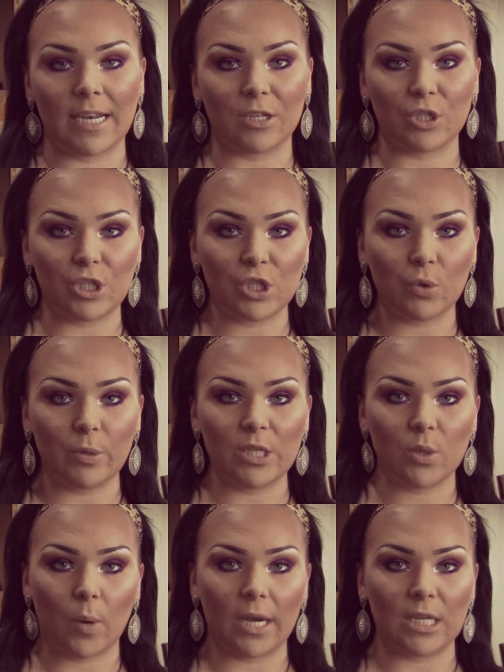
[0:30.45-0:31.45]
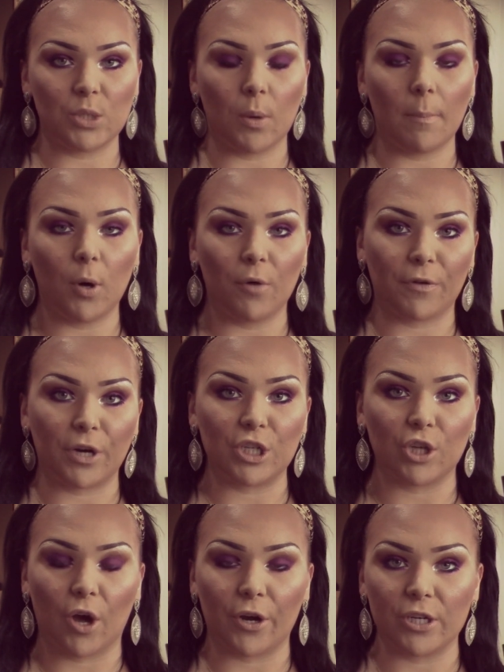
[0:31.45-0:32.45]
how she squeezed one into a bowl for her
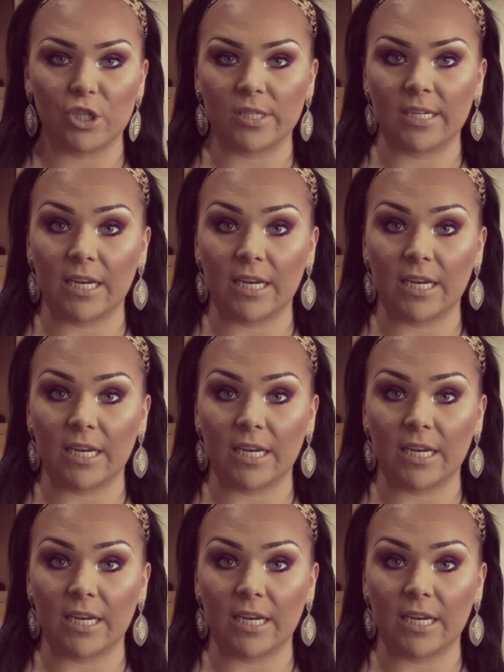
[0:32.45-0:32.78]
daughter just